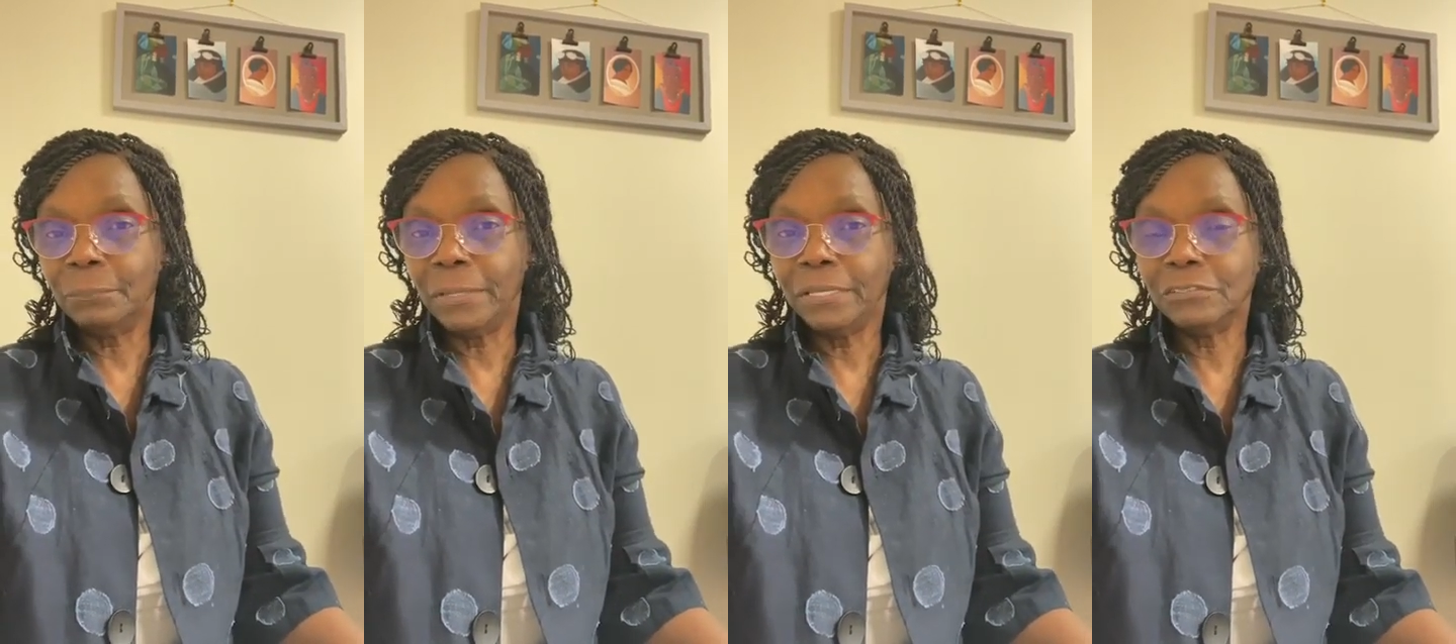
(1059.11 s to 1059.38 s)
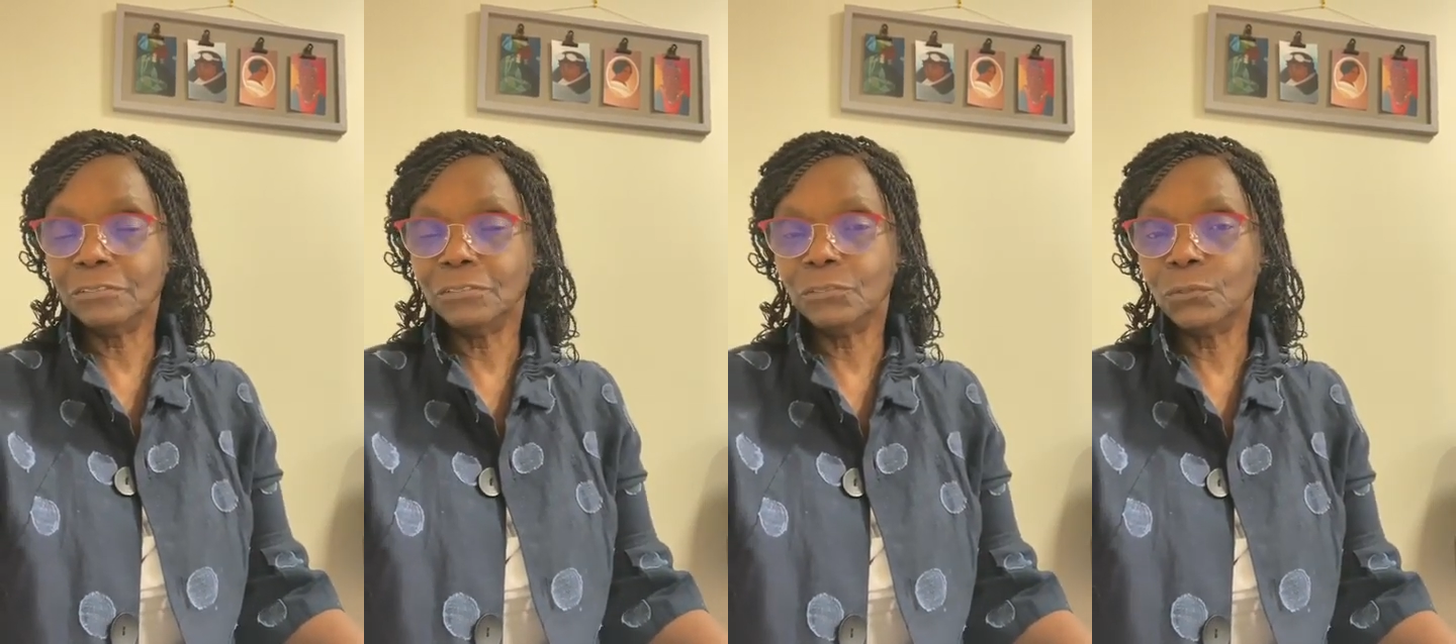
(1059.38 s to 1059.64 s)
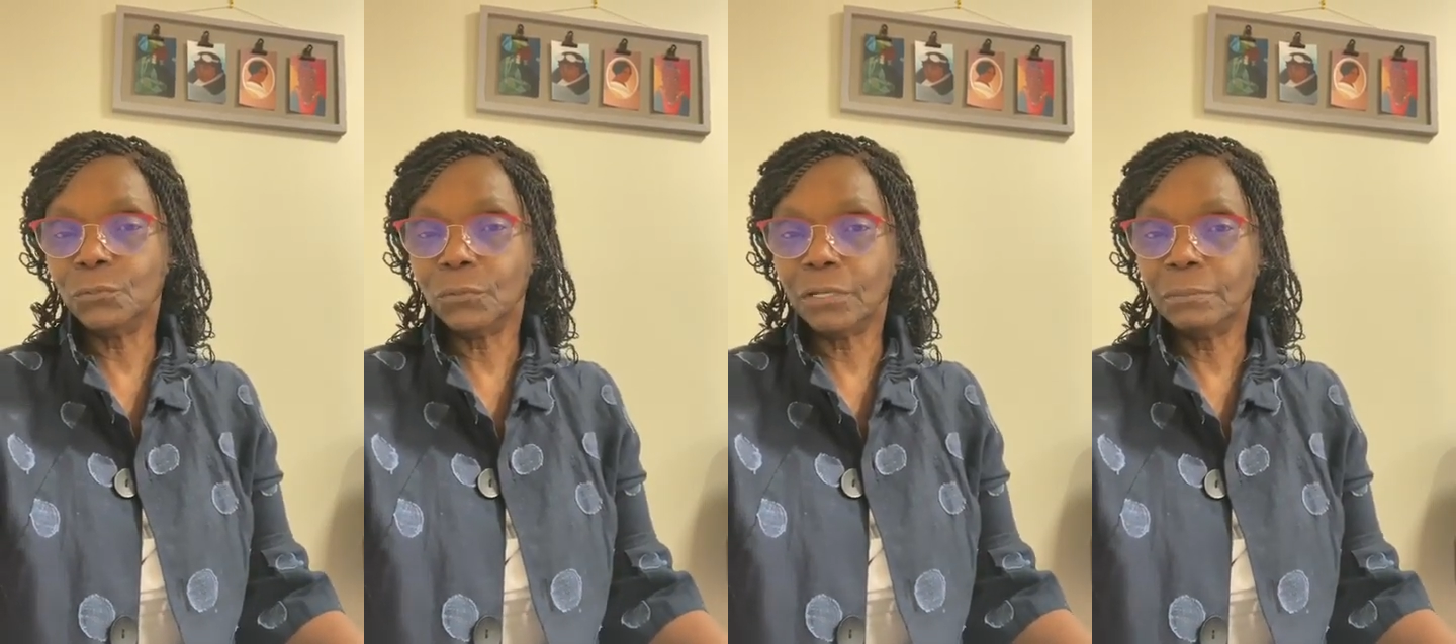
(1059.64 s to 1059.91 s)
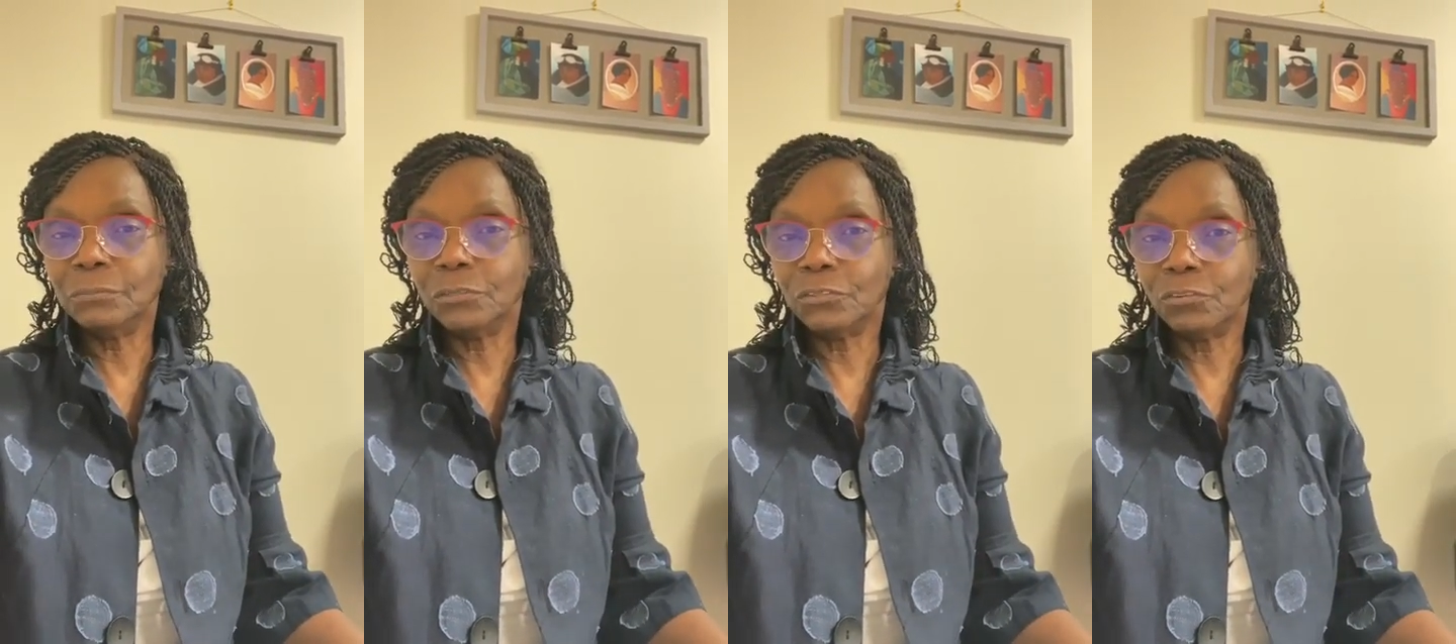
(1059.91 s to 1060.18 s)
patients who
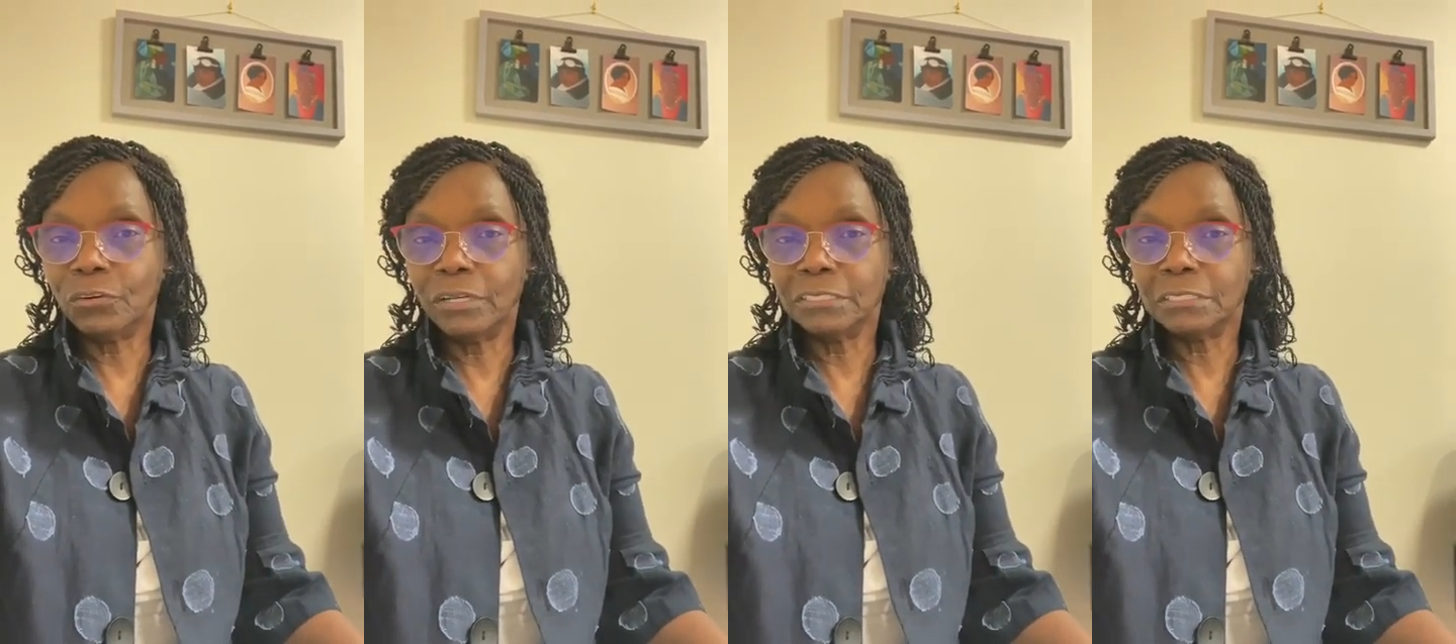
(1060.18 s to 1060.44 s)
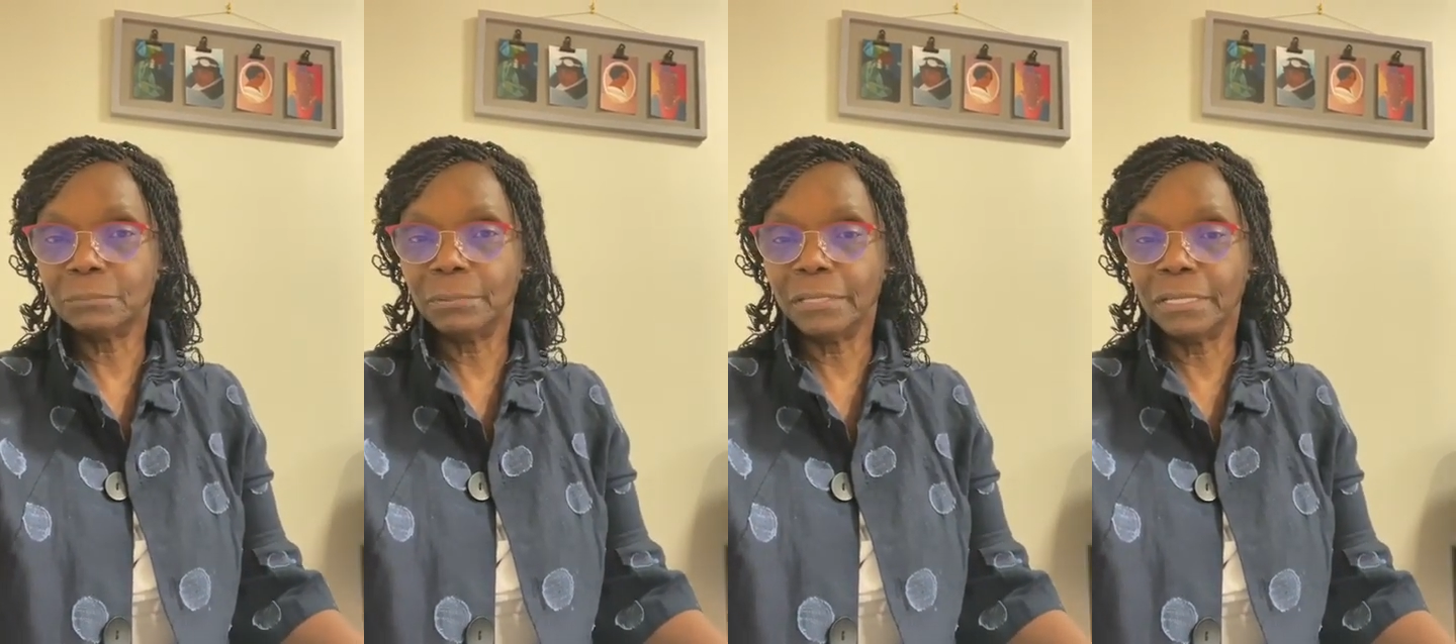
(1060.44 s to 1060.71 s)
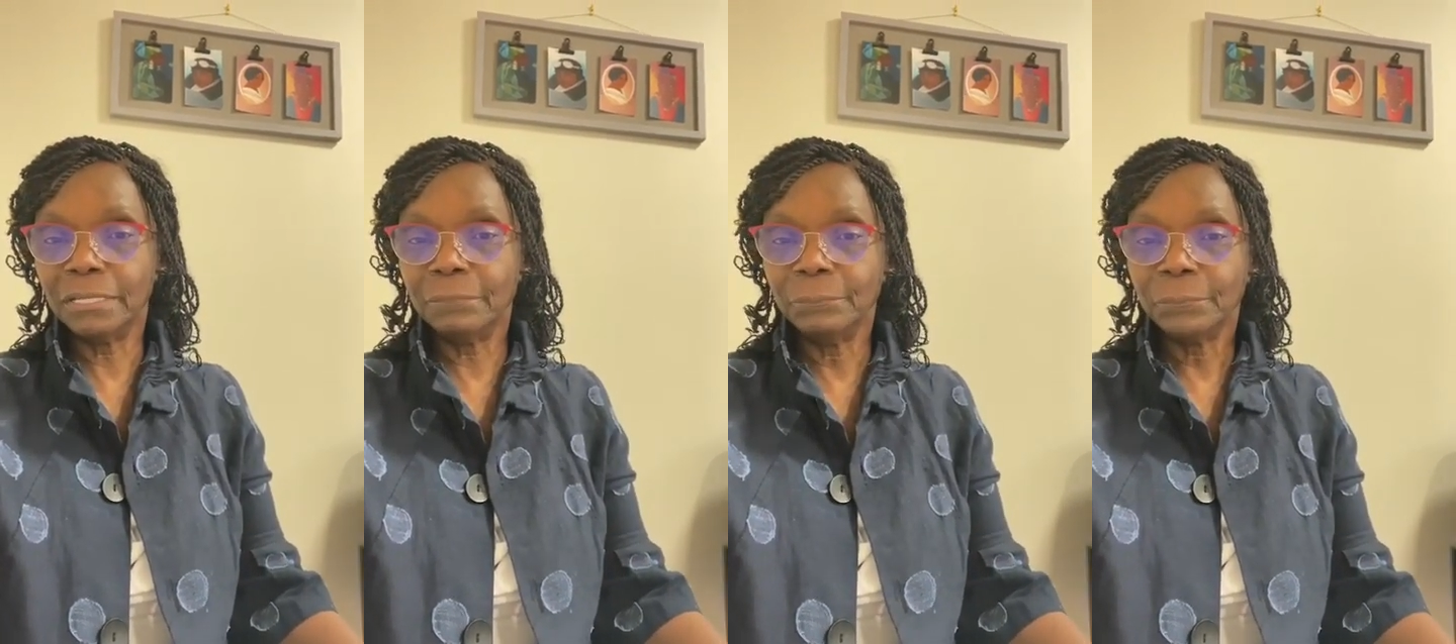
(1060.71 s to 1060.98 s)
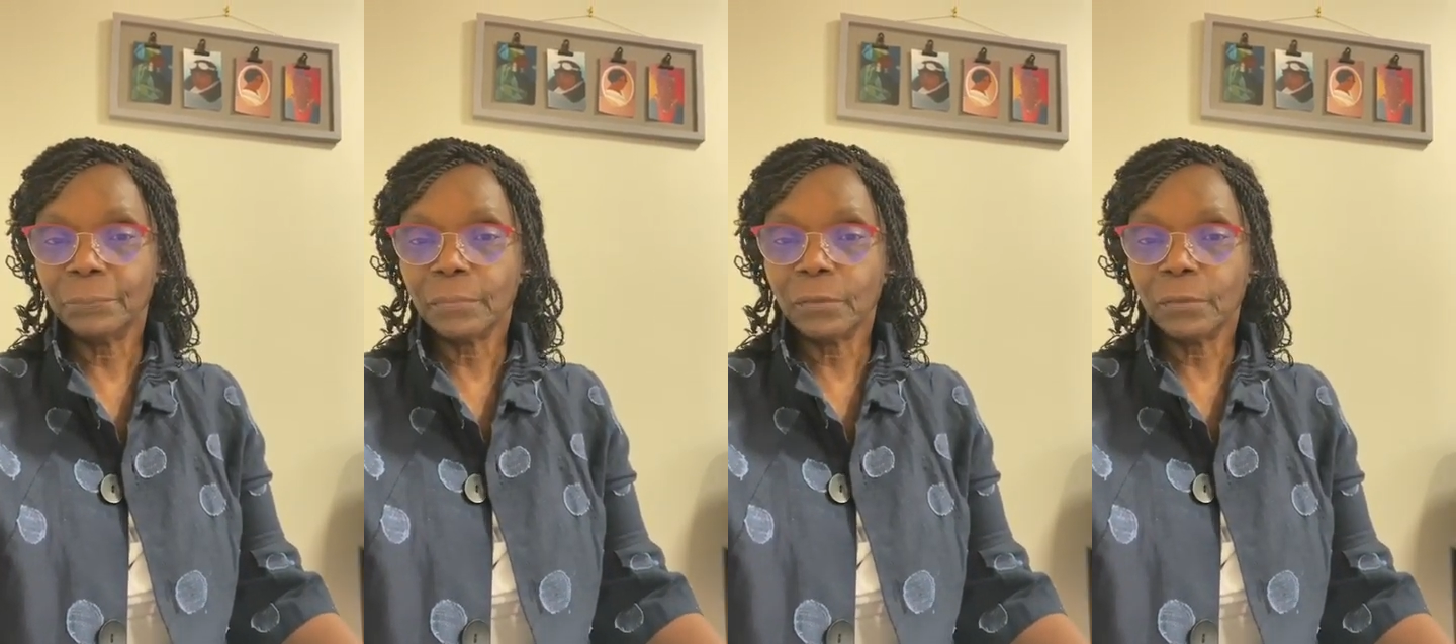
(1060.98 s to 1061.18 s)
come to transplant